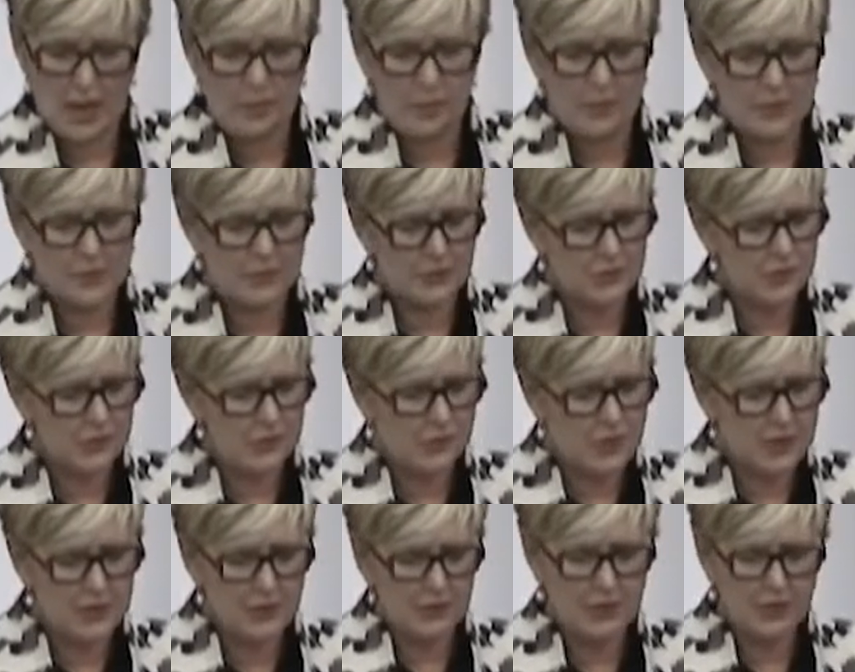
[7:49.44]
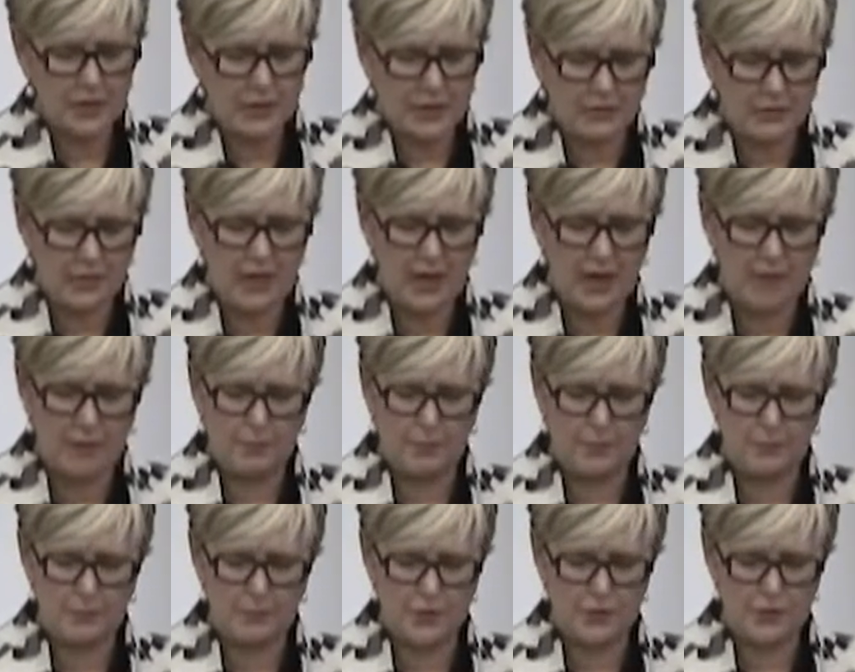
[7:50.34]
Mr. Speaker, giving up
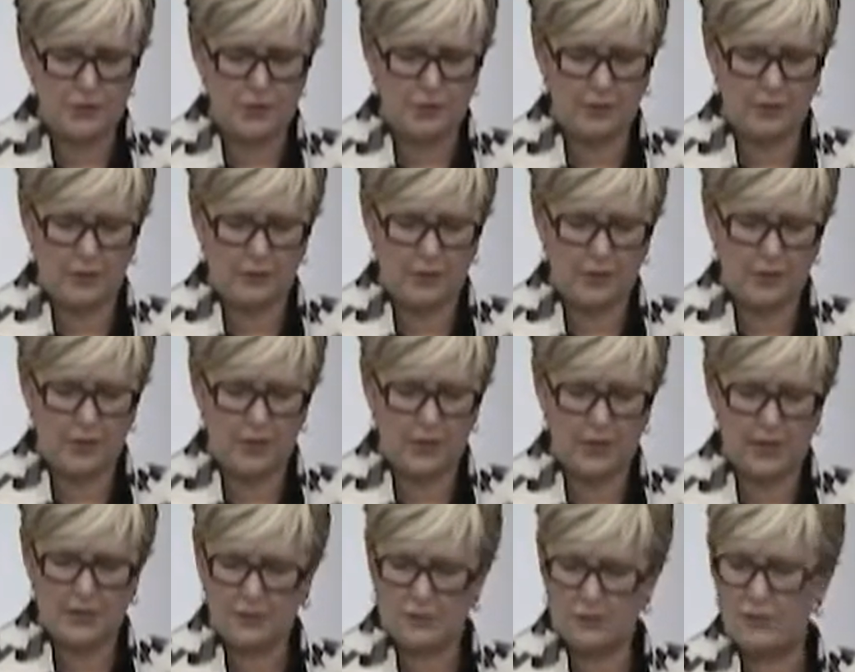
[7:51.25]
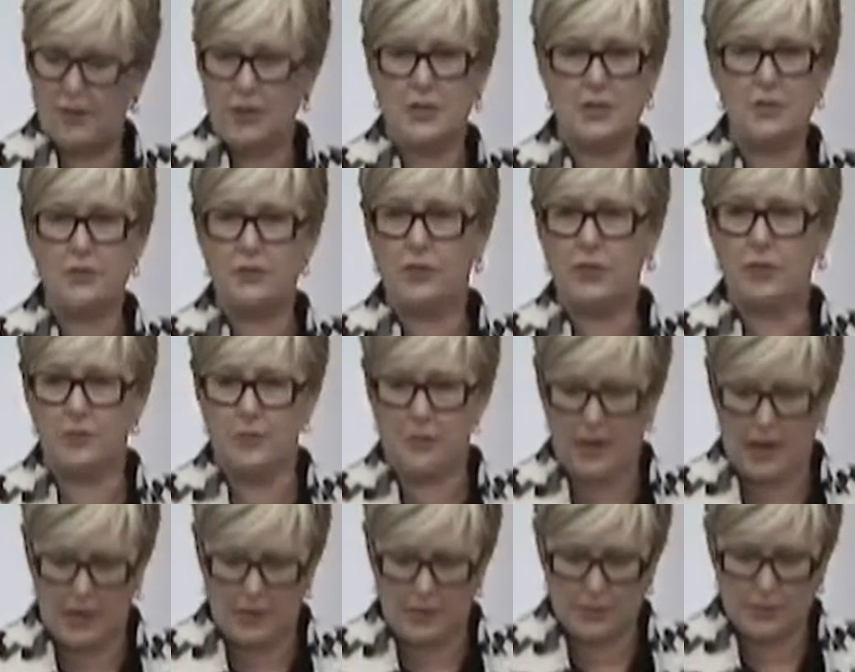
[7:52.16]
provincial authority and transferring
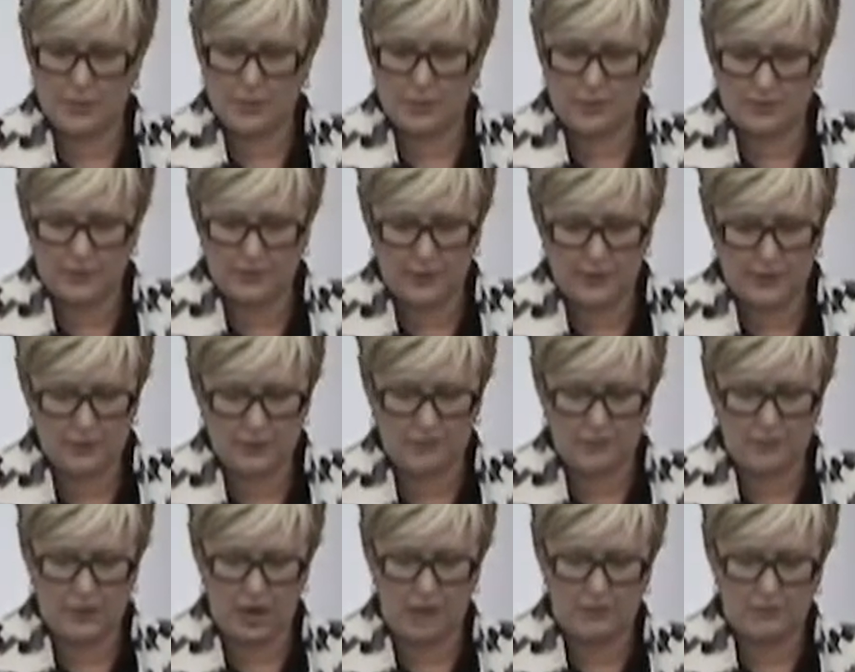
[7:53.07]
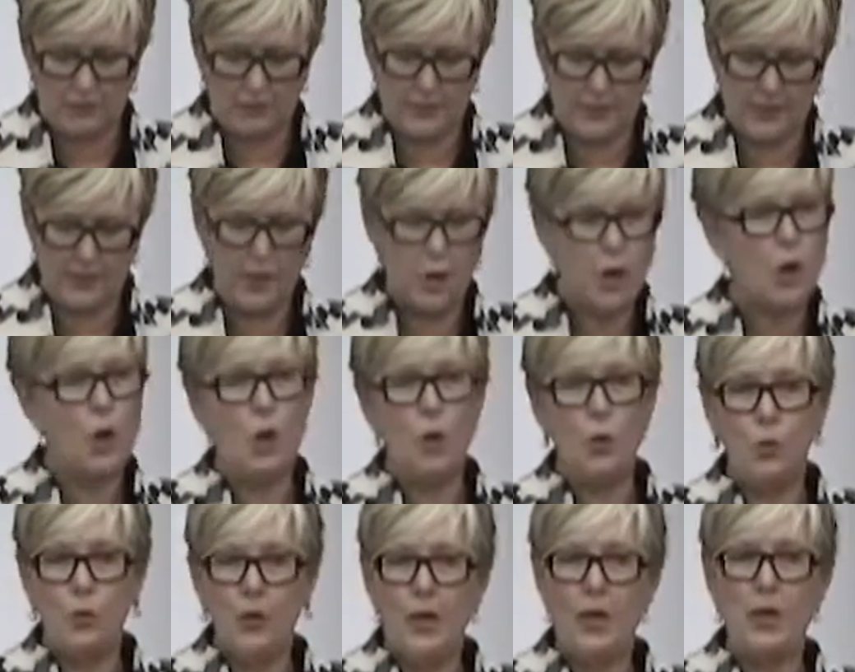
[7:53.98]
power to the federal government,
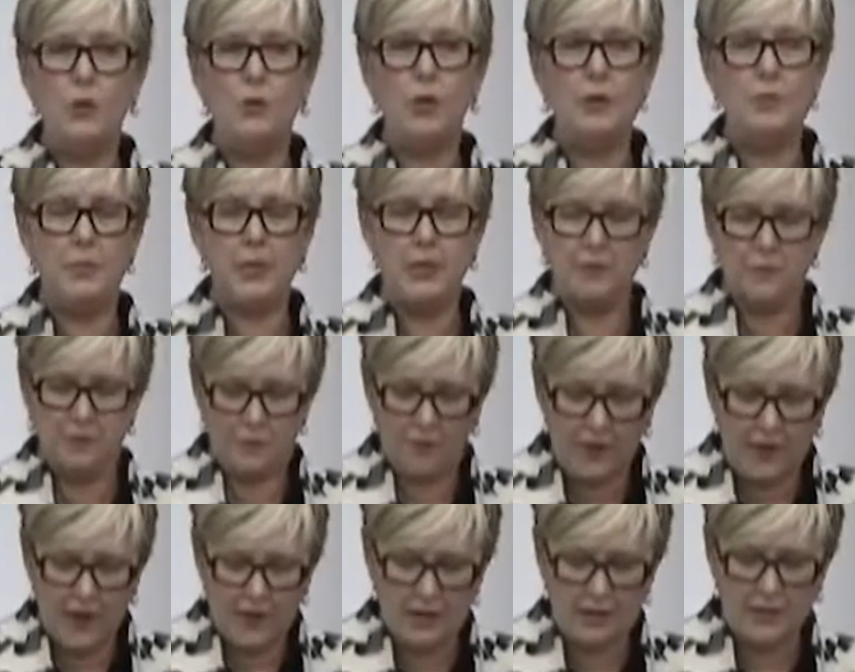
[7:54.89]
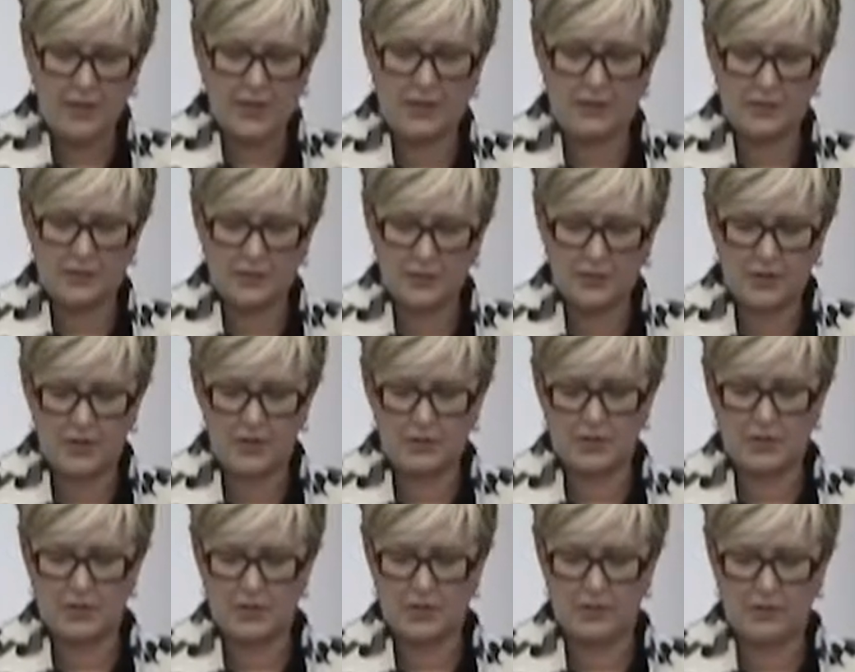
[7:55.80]
we would be failing the
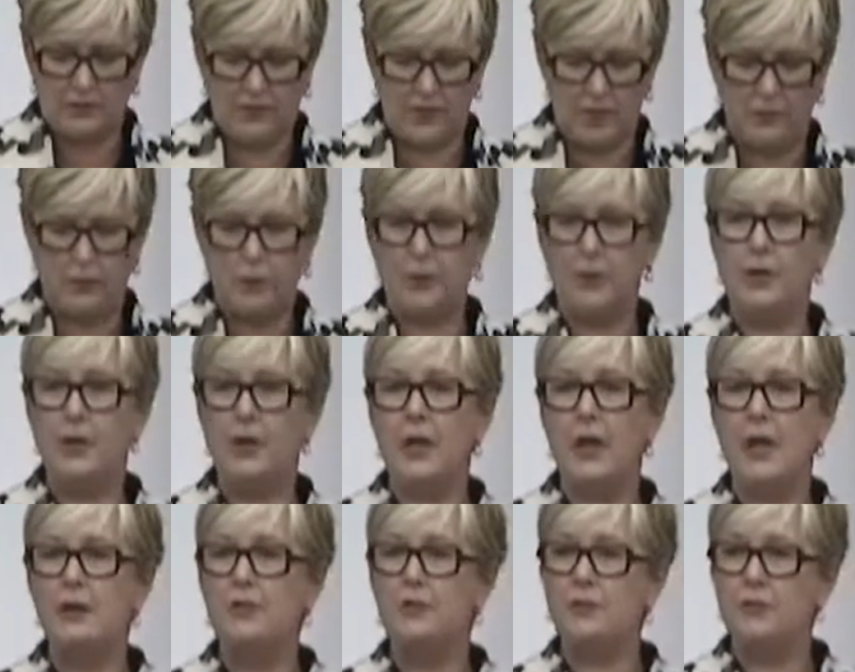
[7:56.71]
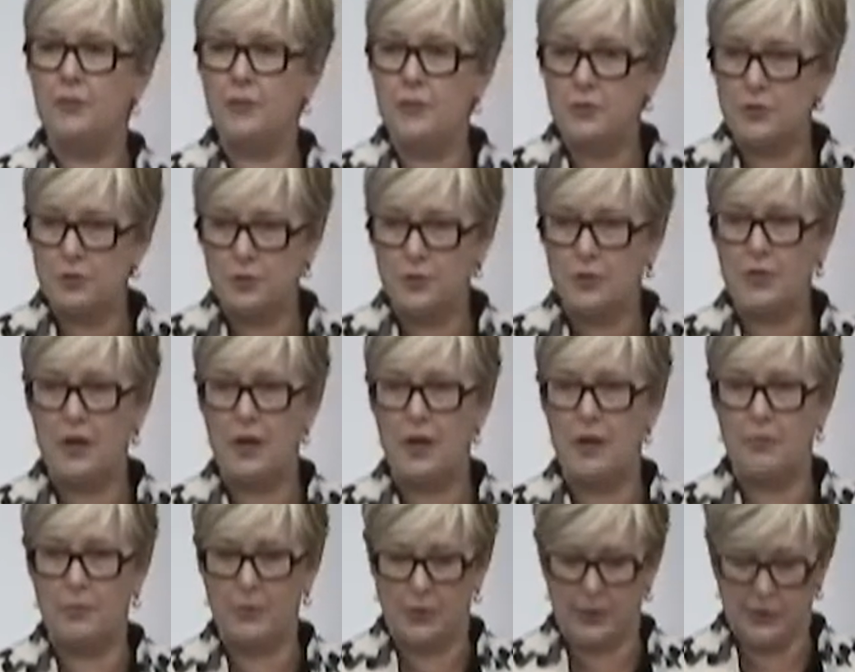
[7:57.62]
citizens of Alberta and future
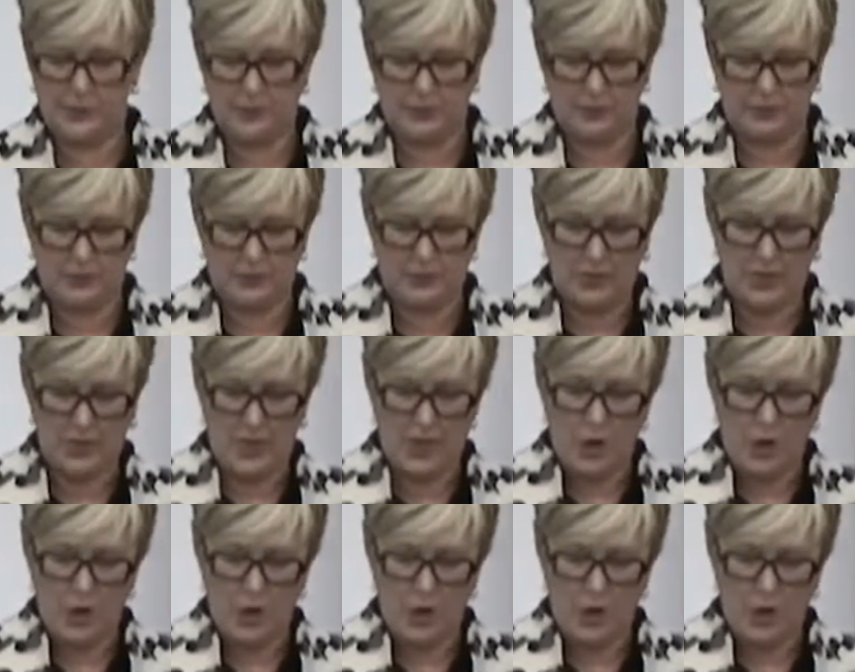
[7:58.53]
Albertans.